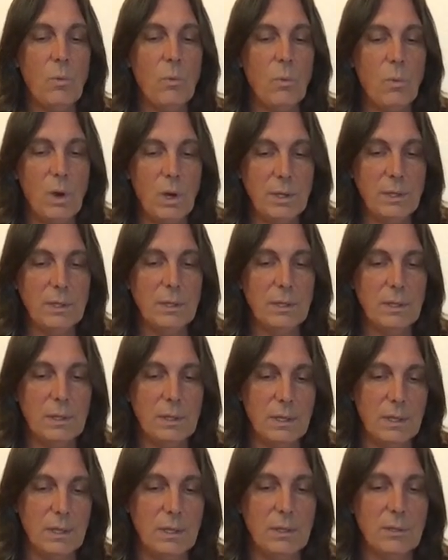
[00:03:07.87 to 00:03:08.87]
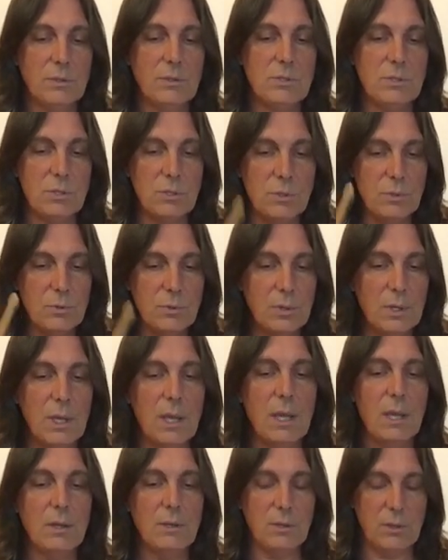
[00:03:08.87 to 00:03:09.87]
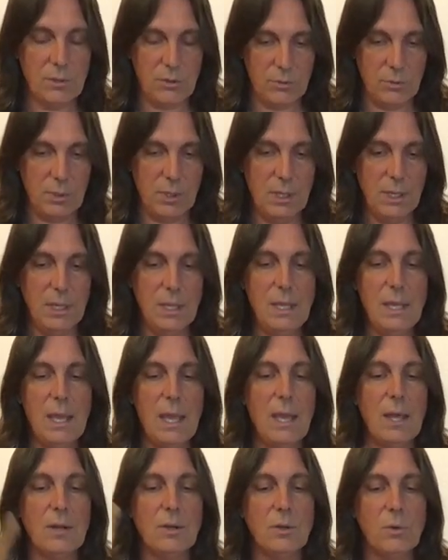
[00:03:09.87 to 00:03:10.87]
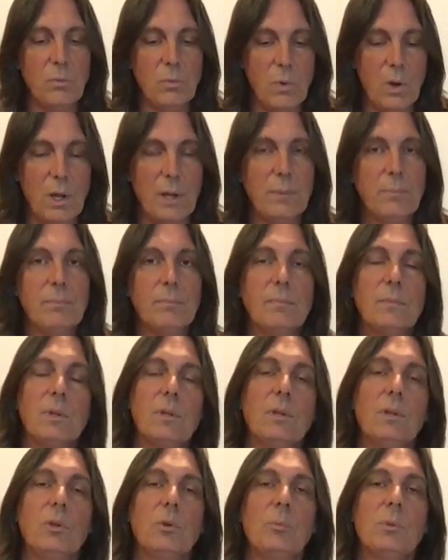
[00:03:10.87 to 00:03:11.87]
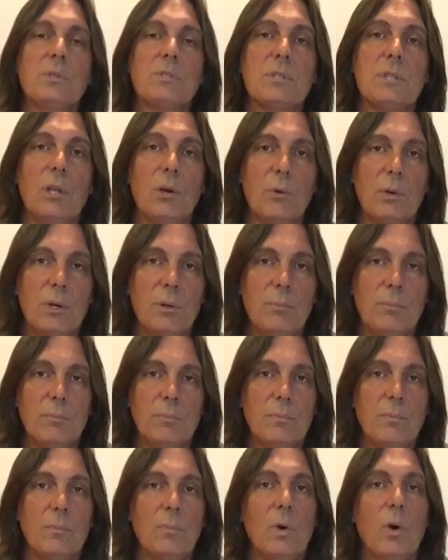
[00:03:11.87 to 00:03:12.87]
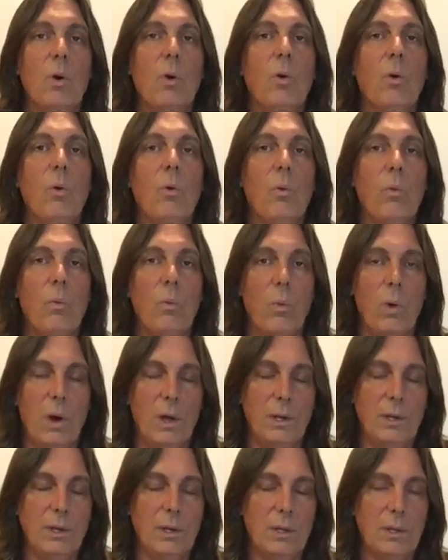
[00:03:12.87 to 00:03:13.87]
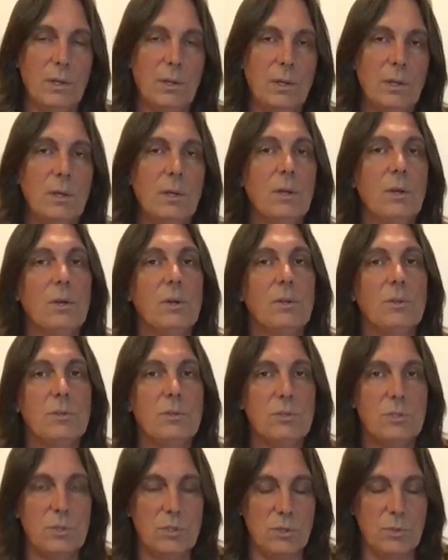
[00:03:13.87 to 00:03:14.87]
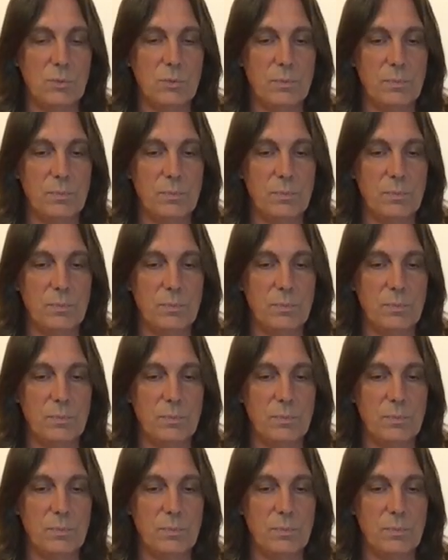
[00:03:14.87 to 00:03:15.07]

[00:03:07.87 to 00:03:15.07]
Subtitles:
1 and 2 and a 3 E and a 1. A little bit slower. 1, 2.